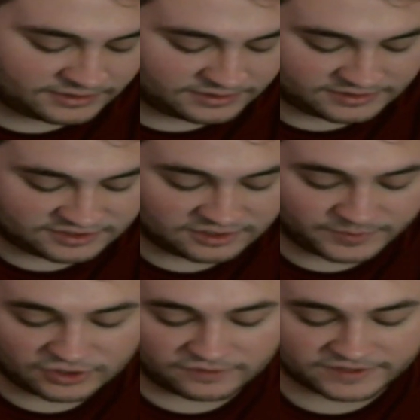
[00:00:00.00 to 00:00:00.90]

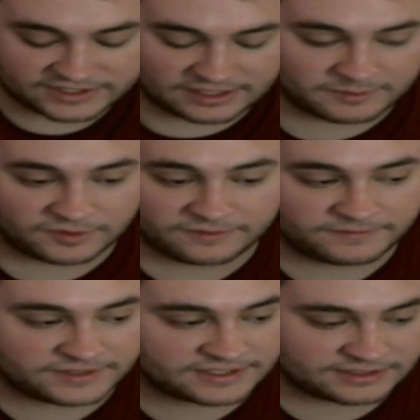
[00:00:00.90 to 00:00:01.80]
Super
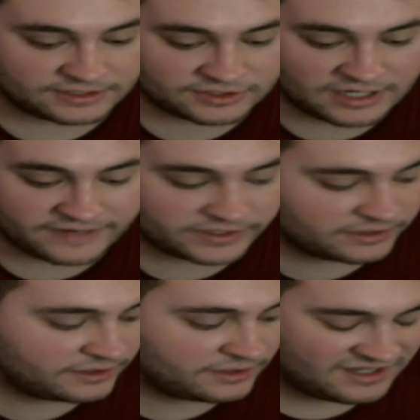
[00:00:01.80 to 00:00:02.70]
overstable distance driver,
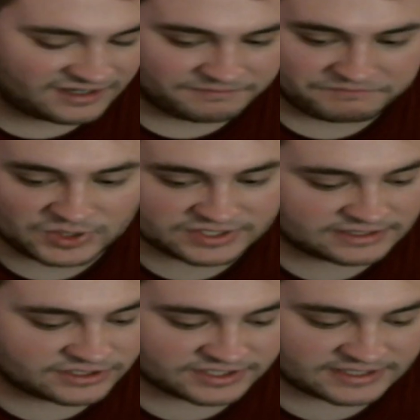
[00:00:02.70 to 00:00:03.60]
mostly
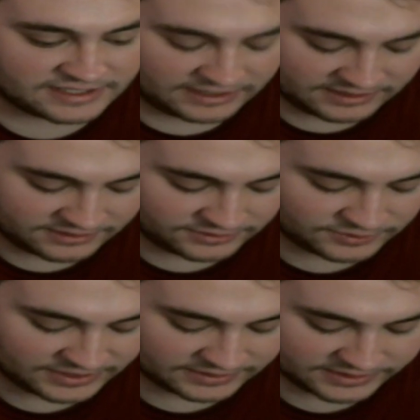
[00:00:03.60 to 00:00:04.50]
just like
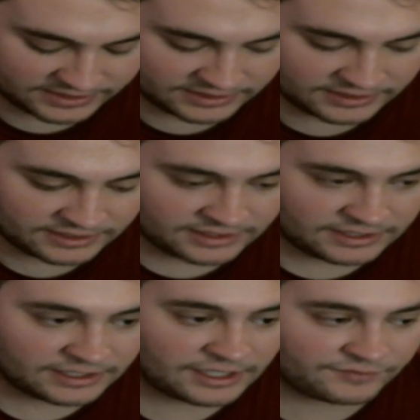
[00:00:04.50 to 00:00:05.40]
utility.
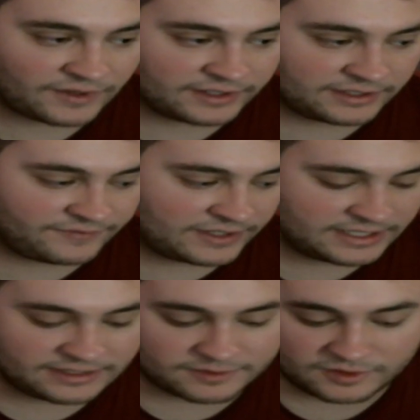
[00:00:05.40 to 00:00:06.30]
If I
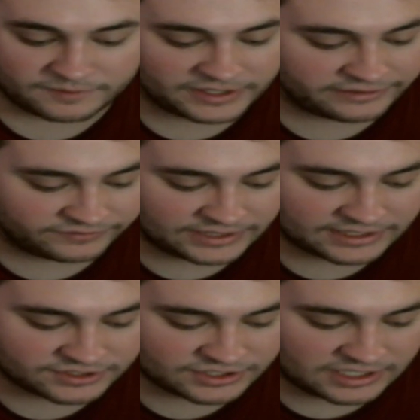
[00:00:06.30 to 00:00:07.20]
need to throw a big flex
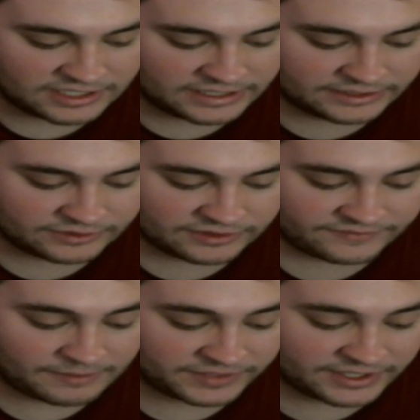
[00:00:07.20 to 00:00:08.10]
shot, or if
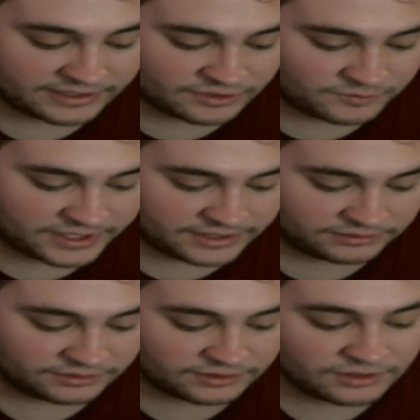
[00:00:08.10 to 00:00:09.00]
I'm playing in the
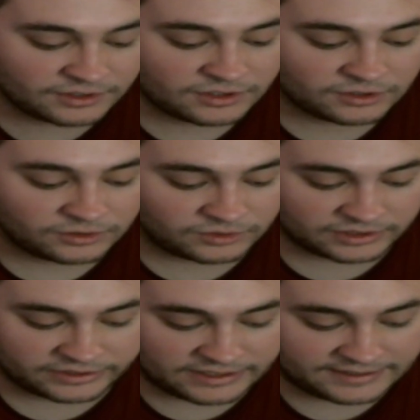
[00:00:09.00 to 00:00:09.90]
wind,
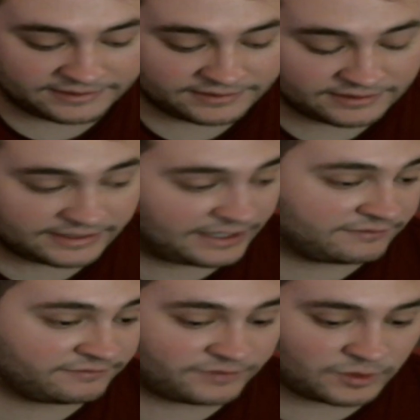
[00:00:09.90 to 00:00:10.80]
or
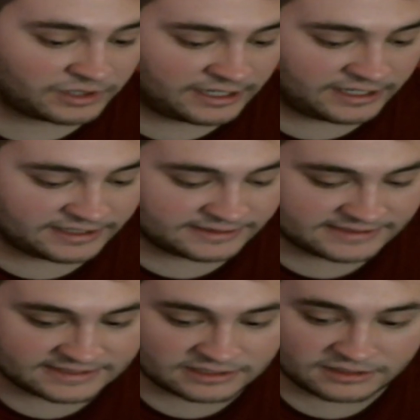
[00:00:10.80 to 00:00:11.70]
again
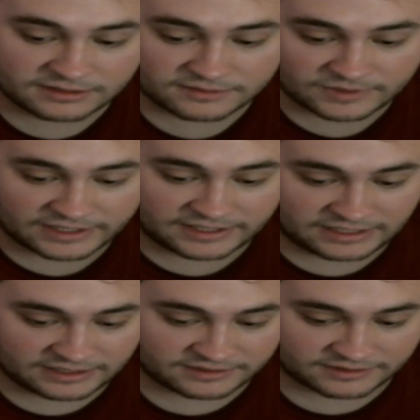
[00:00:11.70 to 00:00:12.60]
forehands where I need
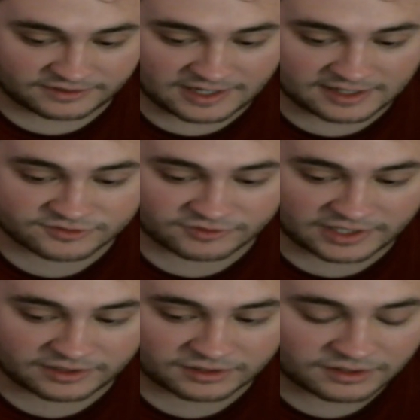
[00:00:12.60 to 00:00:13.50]
it to crash
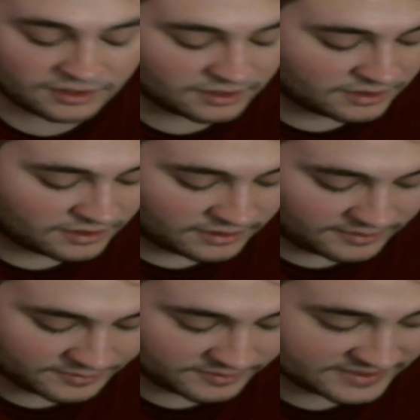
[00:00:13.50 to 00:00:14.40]
right, I'll throw the